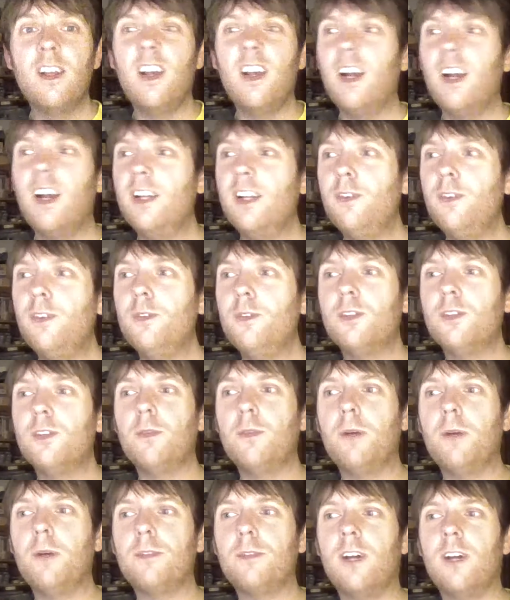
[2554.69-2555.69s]
And if it was the
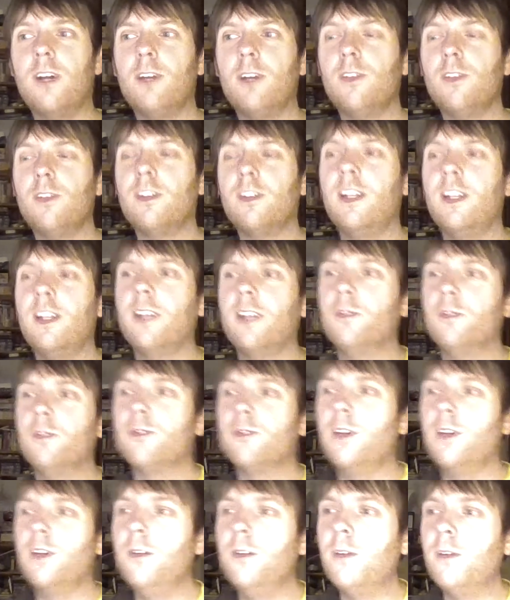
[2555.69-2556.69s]
website I was looking at that was
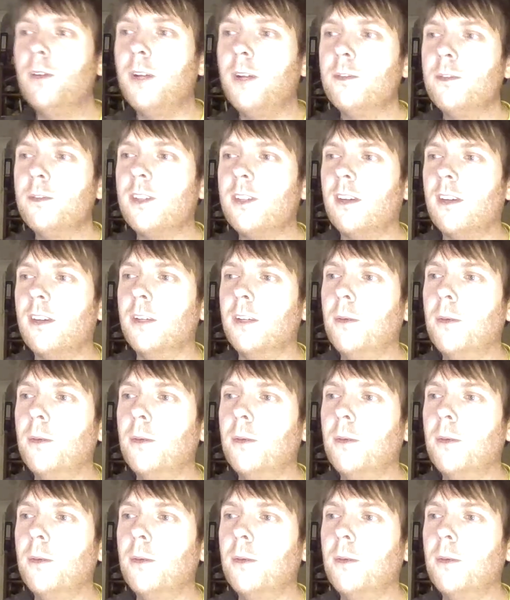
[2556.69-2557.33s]
wrong, well, I'm sorry.